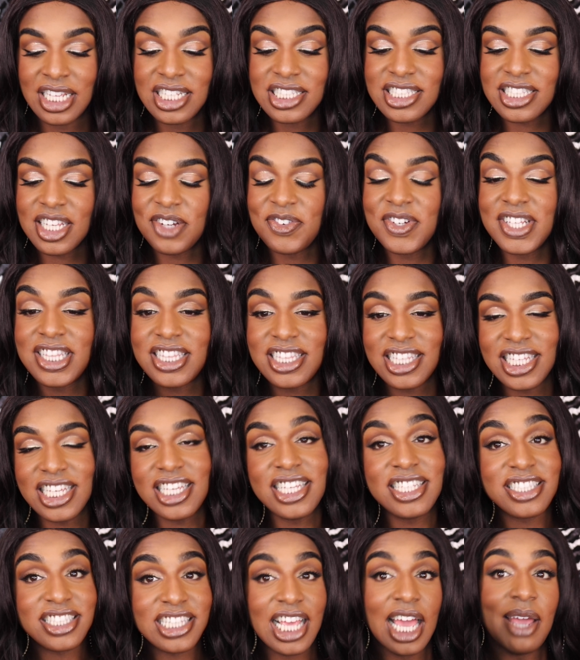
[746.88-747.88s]
So with
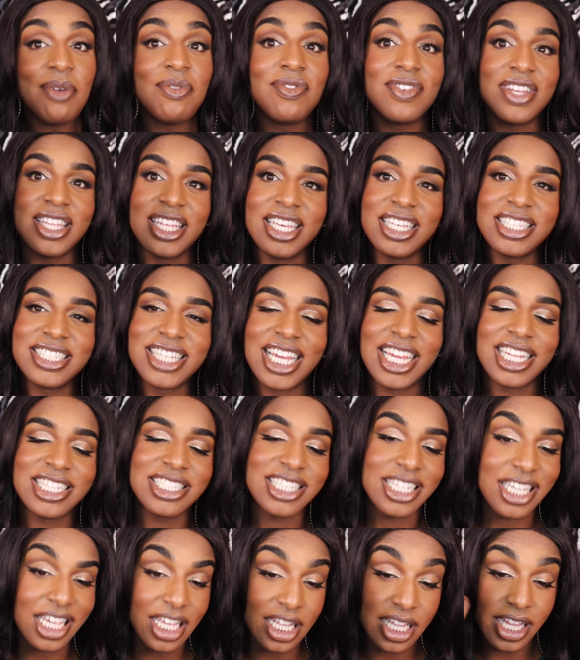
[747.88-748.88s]
this, I'm really excited
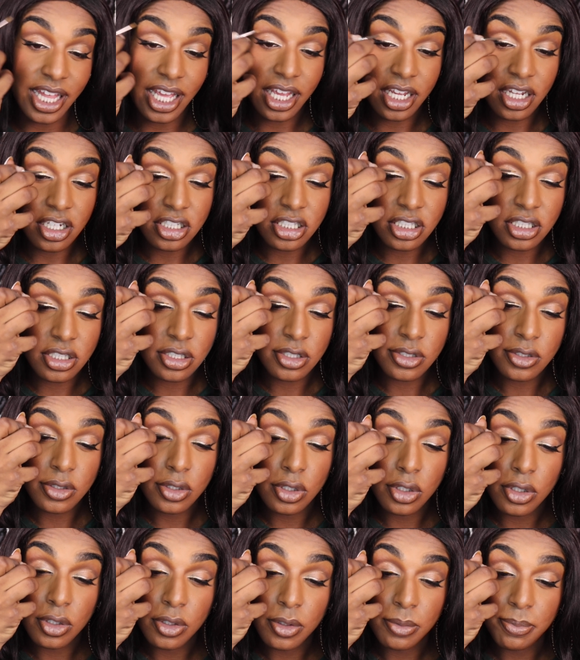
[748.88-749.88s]
to get like
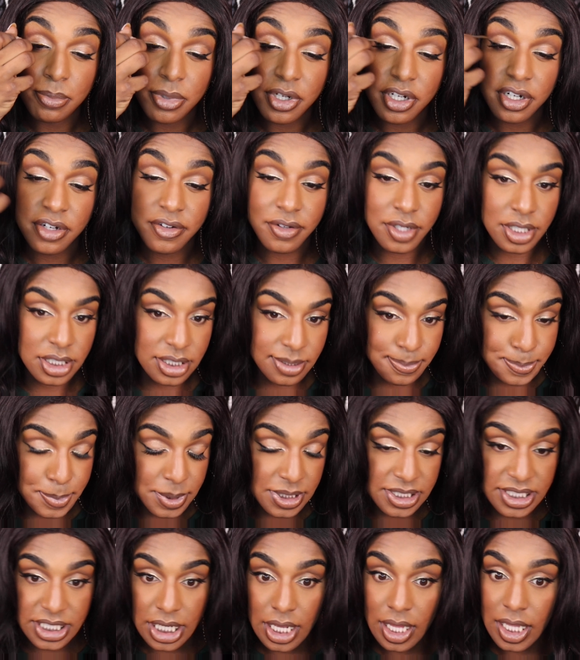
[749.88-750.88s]
super crisp
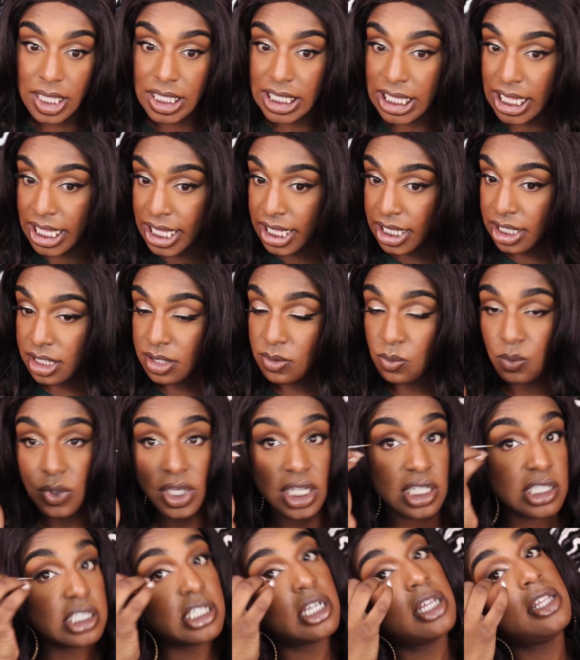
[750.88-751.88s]
gel line,
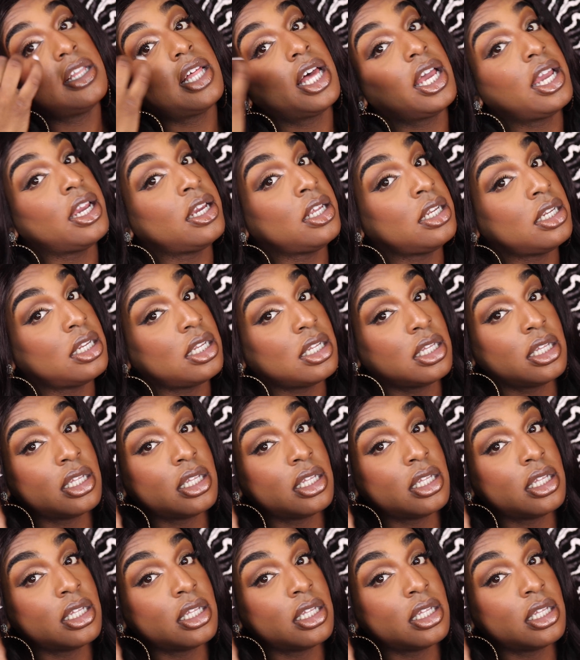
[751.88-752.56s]
wing gel line